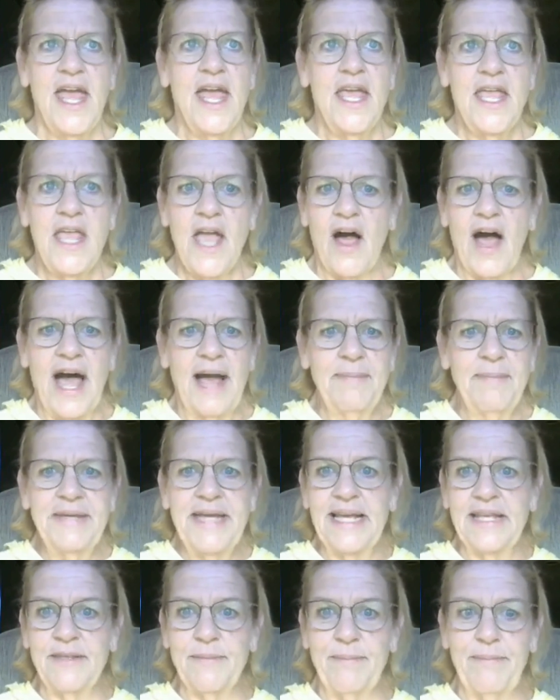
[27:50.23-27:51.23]
Y'all, I'm
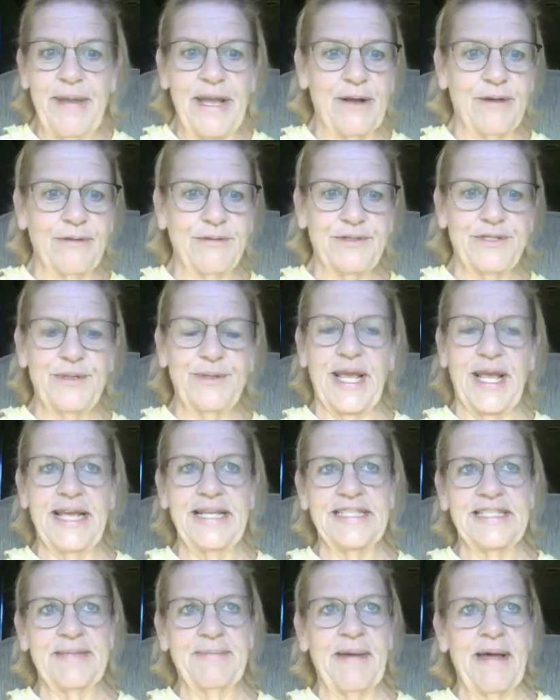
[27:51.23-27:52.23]
taking the big old suitcase
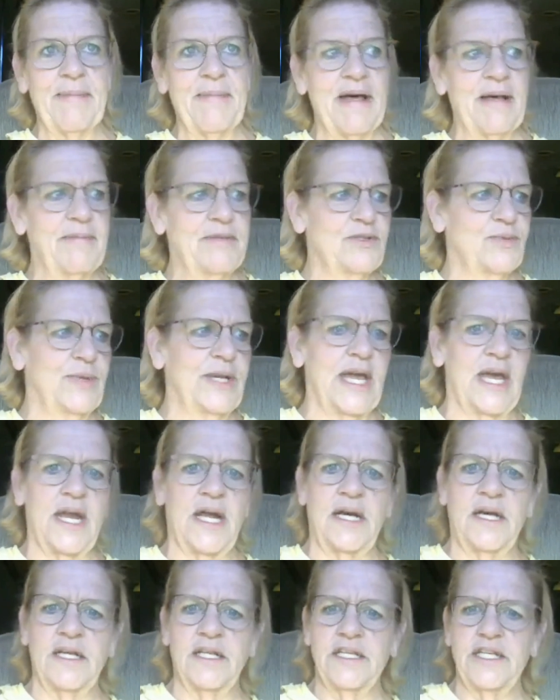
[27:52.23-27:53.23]
to my mama's. We got
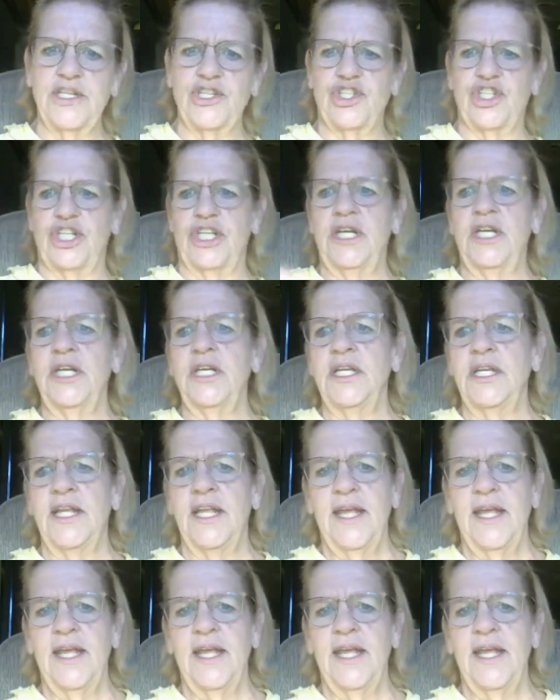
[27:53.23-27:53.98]
all this shit.